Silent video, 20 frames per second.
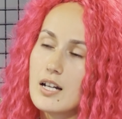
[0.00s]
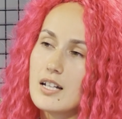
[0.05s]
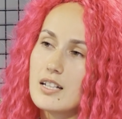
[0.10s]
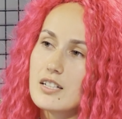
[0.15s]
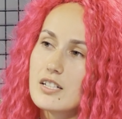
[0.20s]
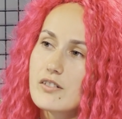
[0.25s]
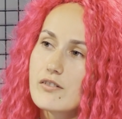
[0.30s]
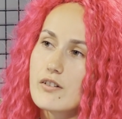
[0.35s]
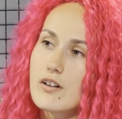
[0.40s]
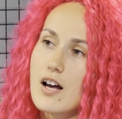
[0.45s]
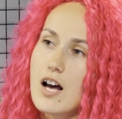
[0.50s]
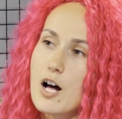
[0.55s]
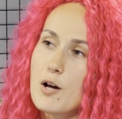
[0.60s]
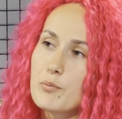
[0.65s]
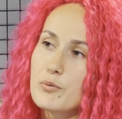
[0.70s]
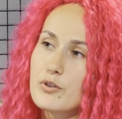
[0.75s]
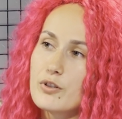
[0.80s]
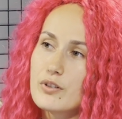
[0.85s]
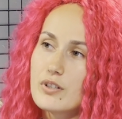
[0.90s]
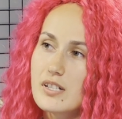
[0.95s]
This will
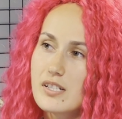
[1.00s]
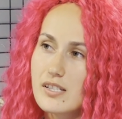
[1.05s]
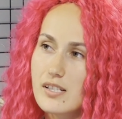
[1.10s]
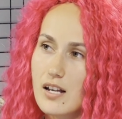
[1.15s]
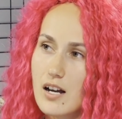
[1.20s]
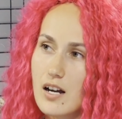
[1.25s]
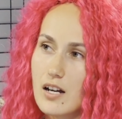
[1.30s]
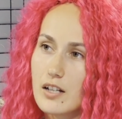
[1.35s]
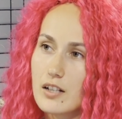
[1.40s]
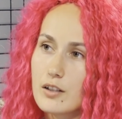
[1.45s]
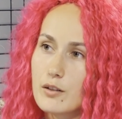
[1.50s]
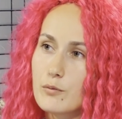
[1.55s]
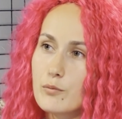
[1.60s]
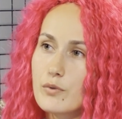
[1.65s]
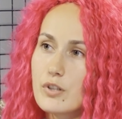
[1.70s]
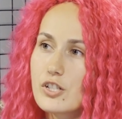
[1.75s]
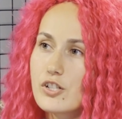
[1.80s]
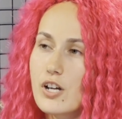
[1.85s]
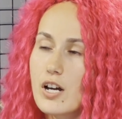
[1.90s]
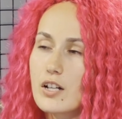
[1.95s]
help you decide
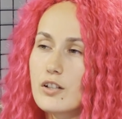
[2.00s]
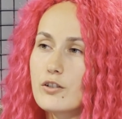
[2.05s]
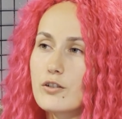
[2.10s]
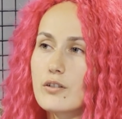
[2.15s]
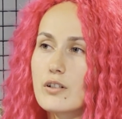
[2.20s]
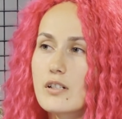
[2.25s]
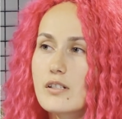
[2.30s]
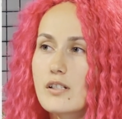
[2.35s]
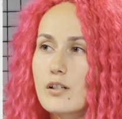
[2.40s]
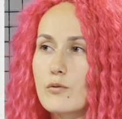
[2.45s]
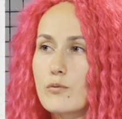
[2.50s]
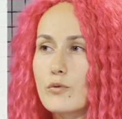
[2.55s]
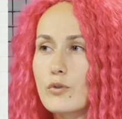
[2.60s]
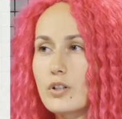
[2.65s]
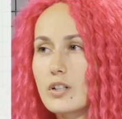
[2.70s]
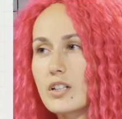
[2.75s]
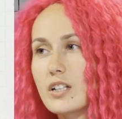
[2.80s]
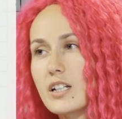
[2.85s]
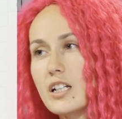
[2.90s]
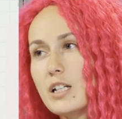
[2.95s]
which ad units are
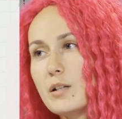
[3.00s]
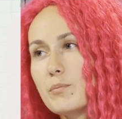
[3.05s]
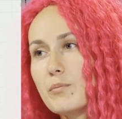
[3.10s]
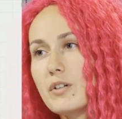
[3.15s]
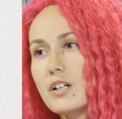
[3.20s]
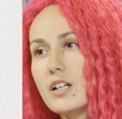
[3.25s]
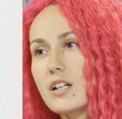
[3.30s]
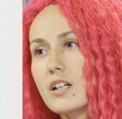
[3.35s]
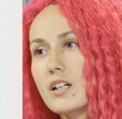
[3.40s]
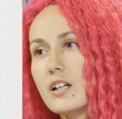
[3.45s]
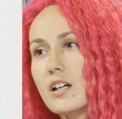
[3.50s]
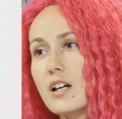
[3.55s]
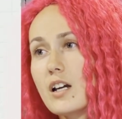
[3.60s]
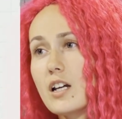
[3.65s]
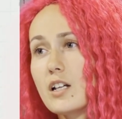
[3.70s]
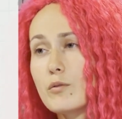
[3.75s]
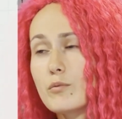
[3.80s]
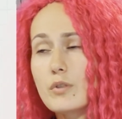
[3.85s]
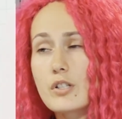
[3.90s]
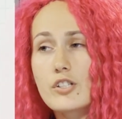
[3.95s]
worth keeping
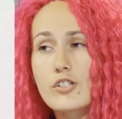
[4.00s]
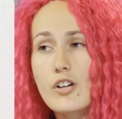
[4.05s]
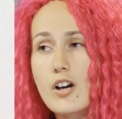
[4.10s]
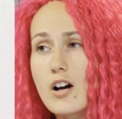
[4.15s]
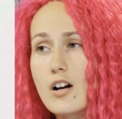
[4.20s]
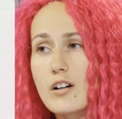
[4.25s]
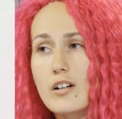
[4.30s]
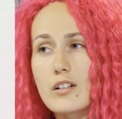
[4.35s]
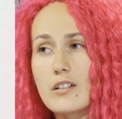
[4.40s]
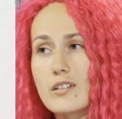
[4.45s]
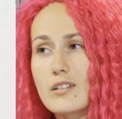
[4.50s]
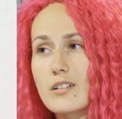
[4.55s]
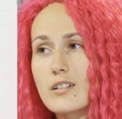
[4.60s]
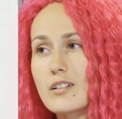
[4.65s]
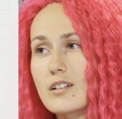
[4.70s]
and which aren't.